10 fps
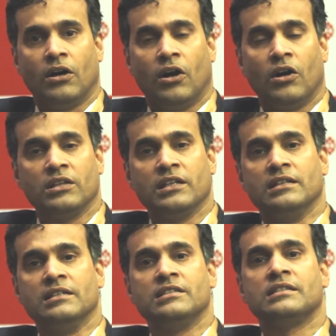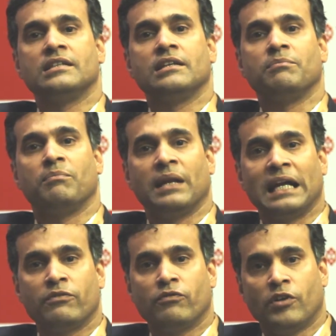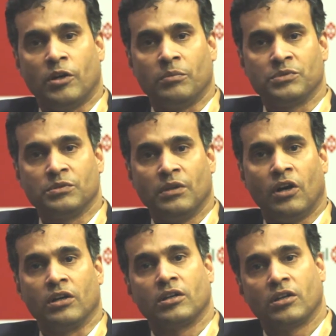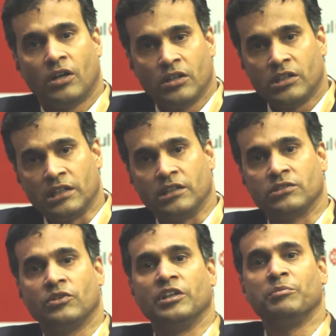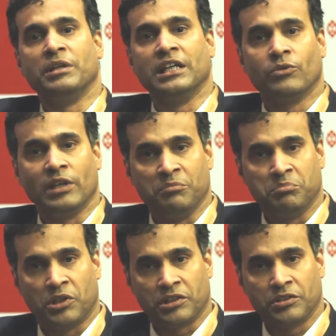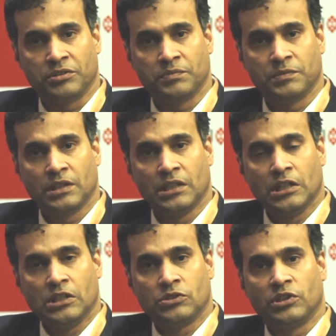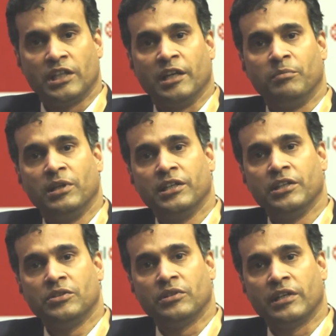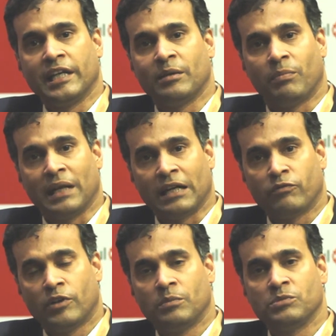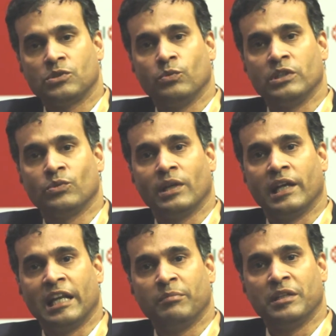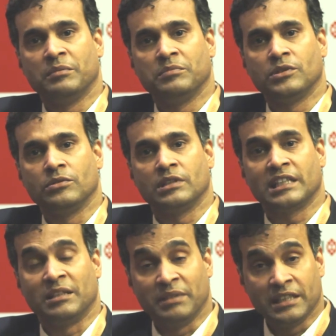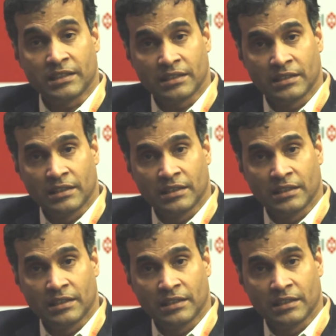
on the digital platforms on content is going to be equally important. So the ability to create platforms which will help them to comment,